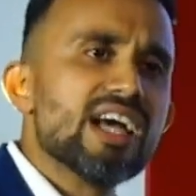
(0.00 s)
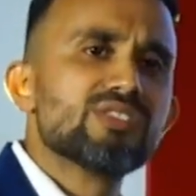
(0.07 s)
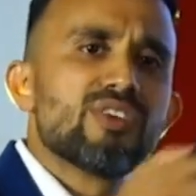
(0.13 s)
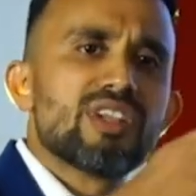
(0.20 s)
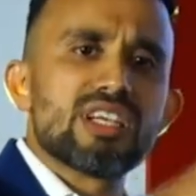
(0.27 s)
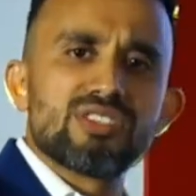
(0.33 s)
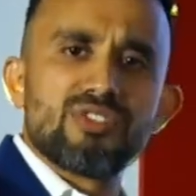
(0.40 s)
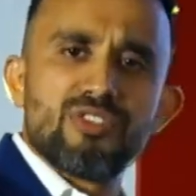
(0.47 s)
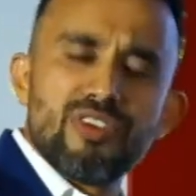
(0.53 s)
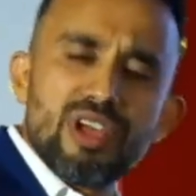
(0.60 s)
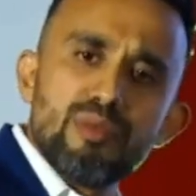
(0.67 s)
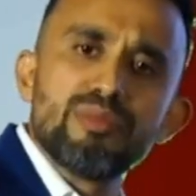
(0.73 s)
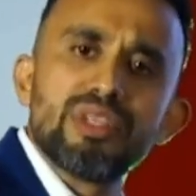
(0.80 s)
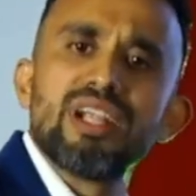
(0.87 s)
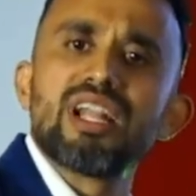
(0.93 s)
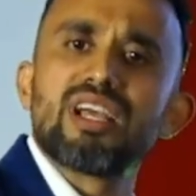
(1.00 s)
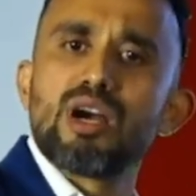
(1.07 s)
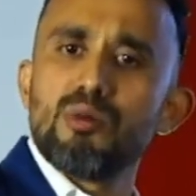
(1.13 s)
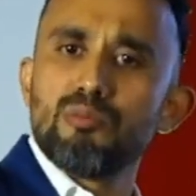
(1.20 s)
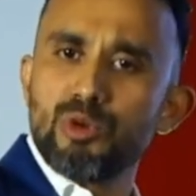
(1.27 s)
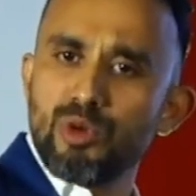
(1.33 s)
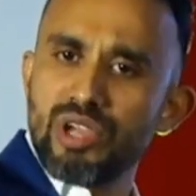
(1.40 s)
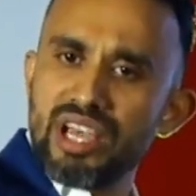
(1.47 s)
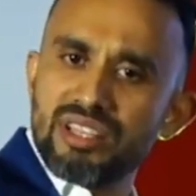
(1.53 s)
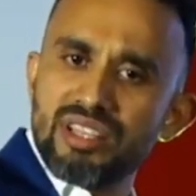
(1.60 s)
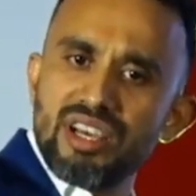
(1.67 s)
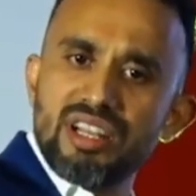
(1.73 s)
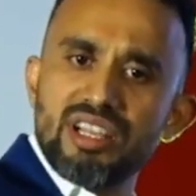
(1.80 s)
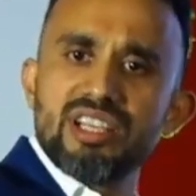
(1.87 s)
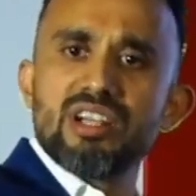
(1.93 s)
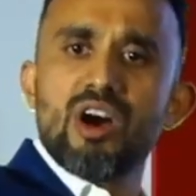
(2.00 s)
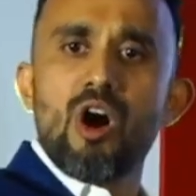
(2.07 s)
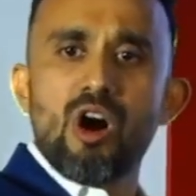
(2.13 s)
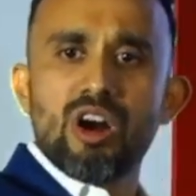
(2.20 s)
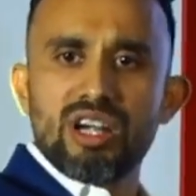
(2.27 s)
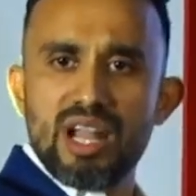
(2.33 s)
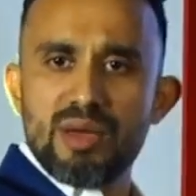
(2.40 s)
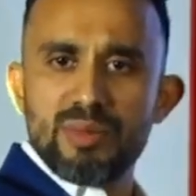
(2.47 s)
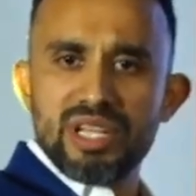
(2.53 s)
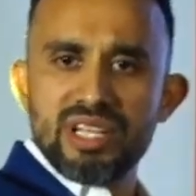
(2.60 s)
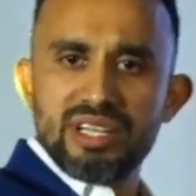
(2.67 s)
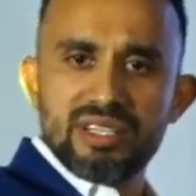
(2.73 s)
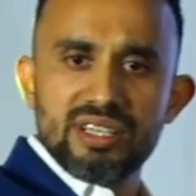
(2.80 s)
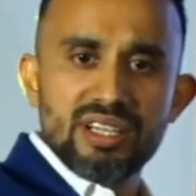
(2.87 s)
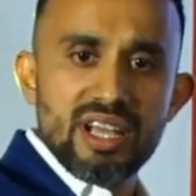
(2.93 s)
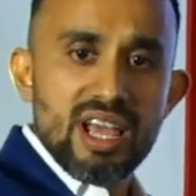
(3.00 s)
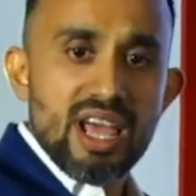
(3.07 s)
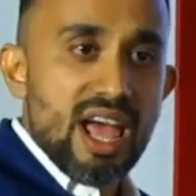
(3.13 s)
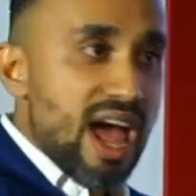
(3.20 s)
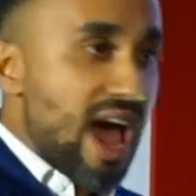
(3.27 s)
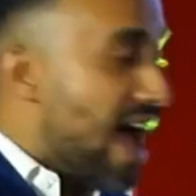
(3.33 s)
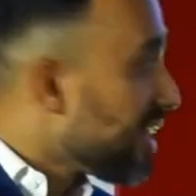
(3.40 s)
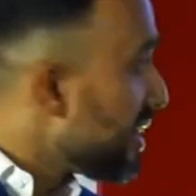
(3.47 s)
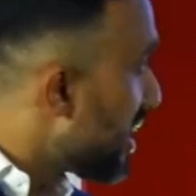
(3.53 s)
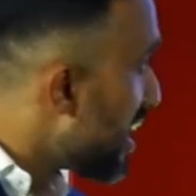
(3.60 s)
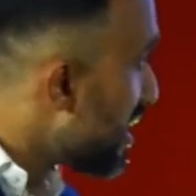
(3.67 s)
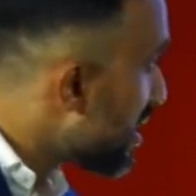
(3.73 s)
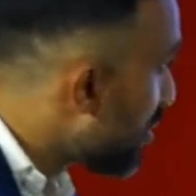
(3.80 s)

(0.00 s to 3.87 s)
well as film, they will come together in a hot laminator, and then the